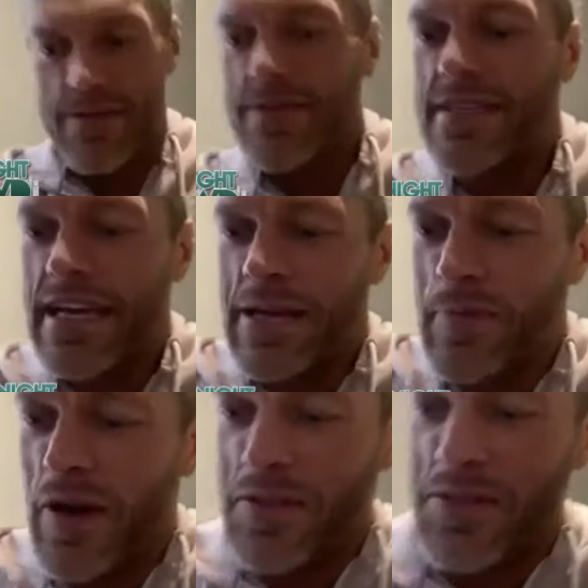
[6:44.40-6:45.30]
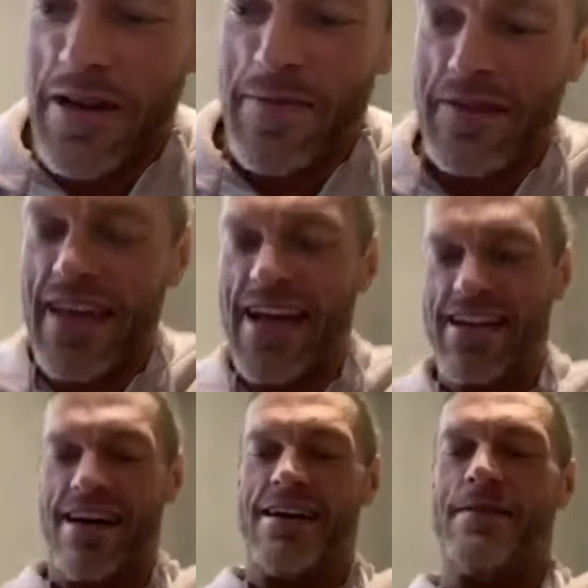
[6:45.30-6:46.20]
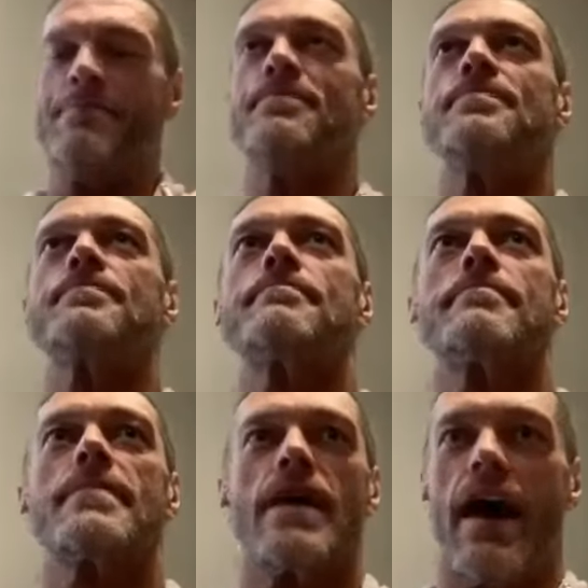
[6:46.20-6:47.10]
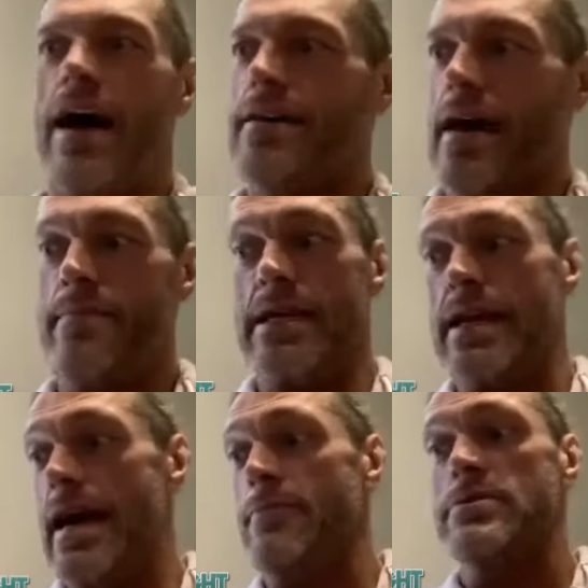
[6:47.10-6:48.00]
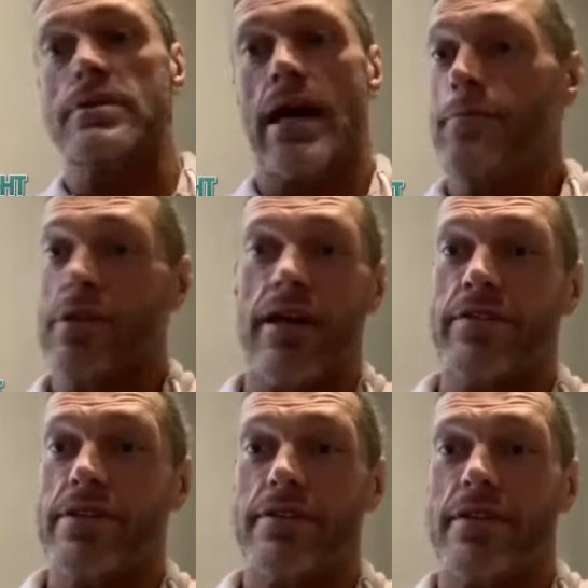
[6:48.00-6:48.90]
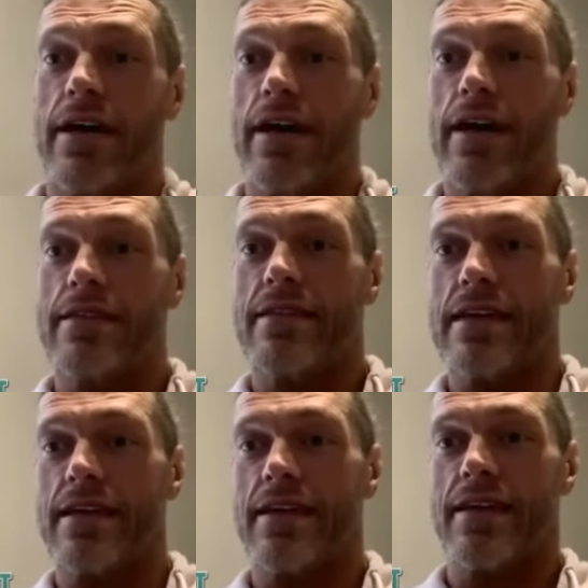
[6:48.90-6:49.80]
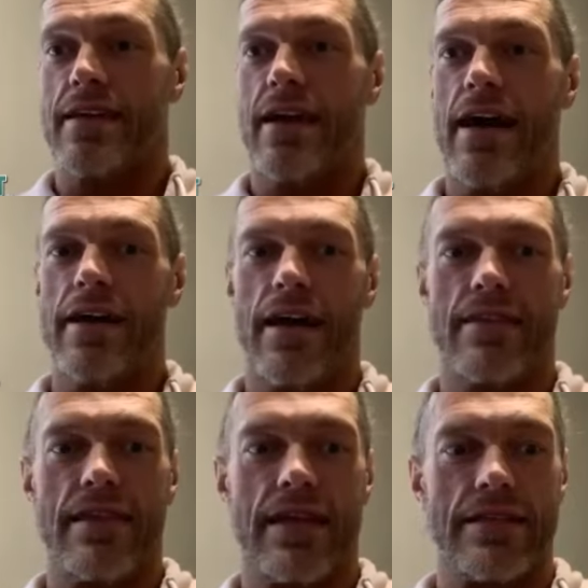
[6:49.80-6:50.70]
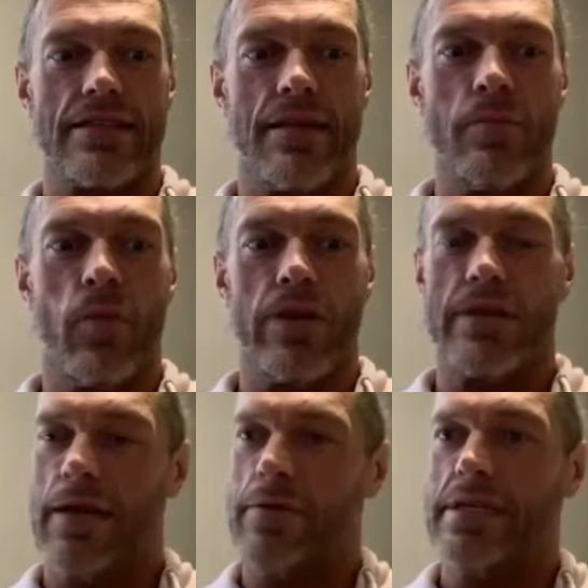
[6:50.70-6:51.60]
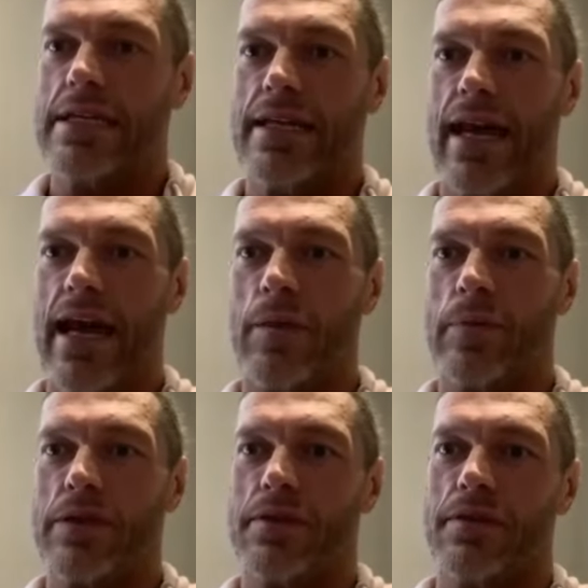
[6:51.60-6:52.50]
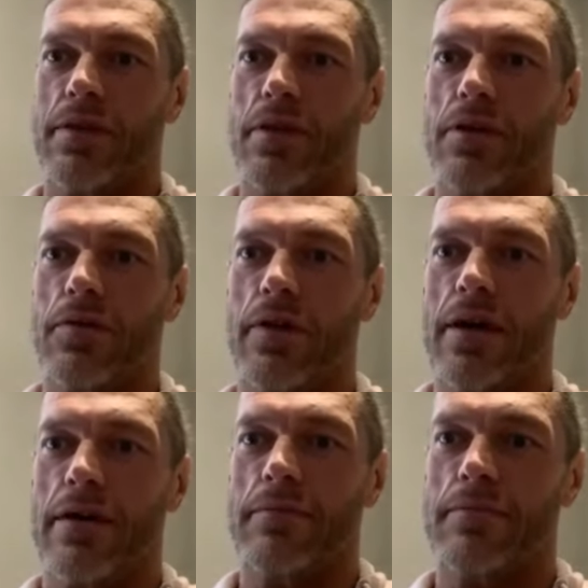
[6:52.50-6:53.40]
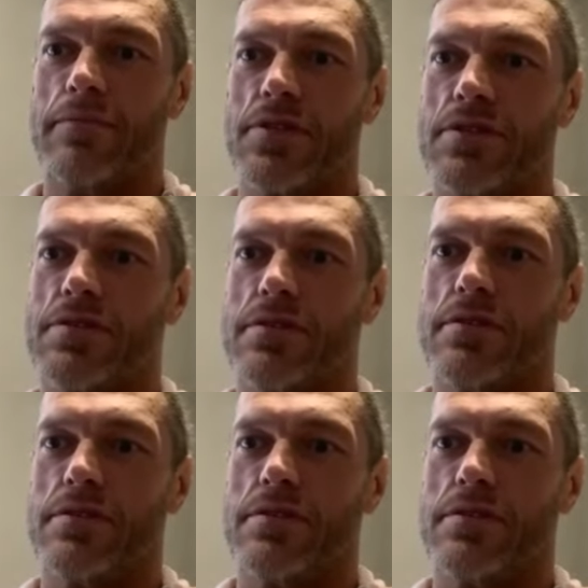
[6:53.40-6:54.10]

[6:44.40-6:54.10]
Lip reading: Second part, sorry about that. I mean, I would love it. I think at some point that would need to happen, just